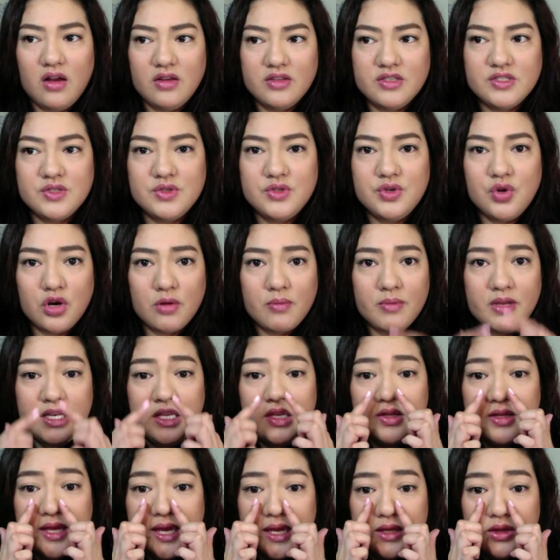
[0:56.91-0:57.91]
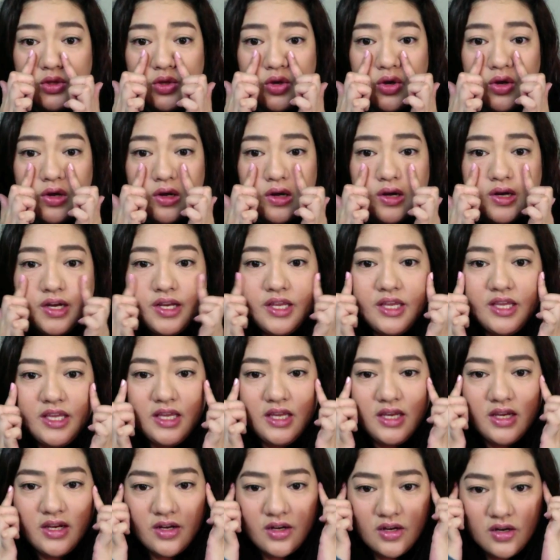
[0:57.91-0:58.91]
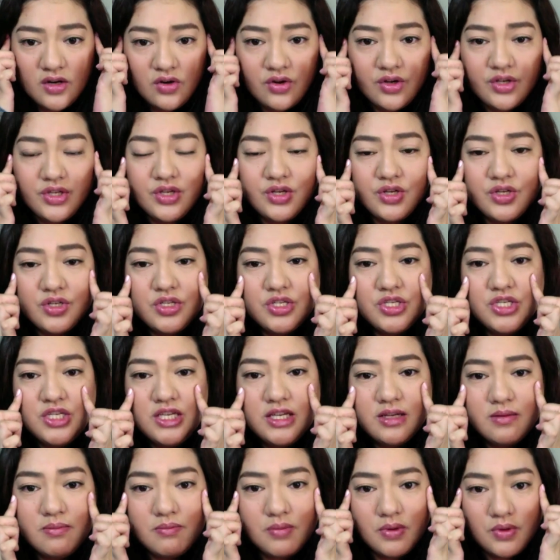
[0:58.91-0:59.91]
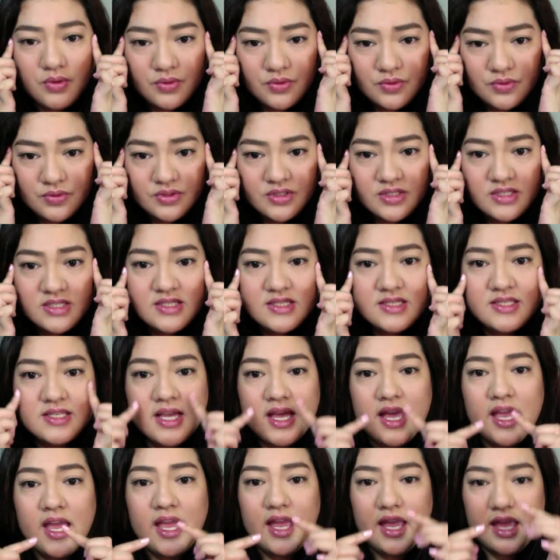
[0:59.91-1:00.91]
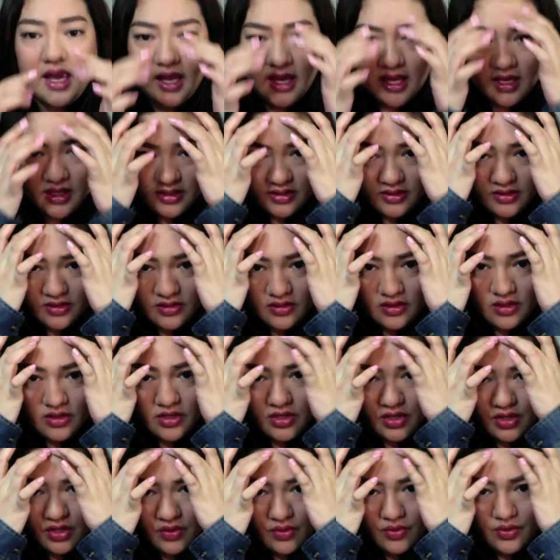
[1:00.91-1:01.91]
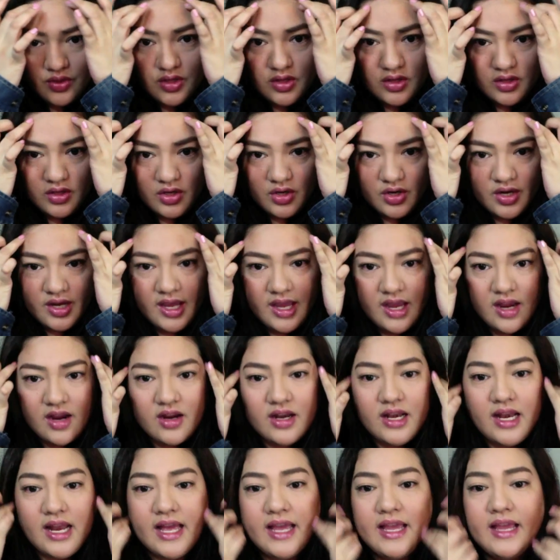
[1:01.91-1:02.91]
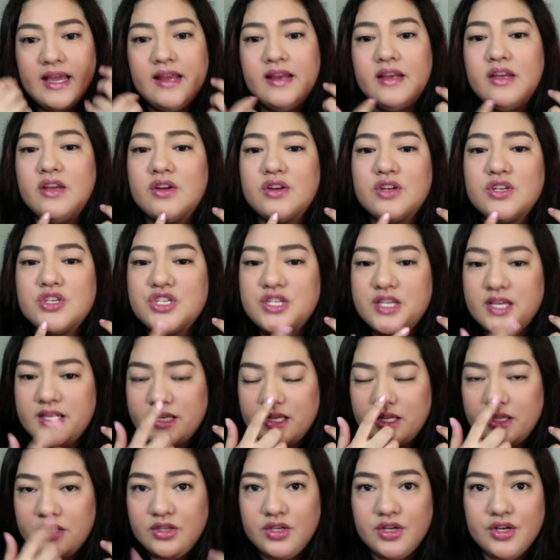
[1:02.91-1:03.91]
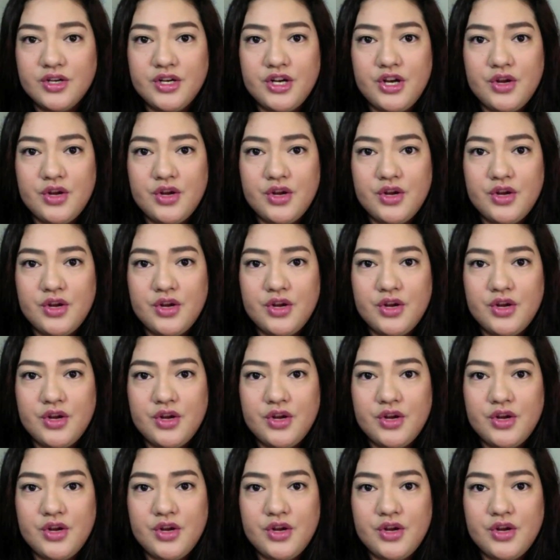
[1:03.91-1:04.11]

So normally you'll get color here on your cheekbones and your hairline, your chin, and your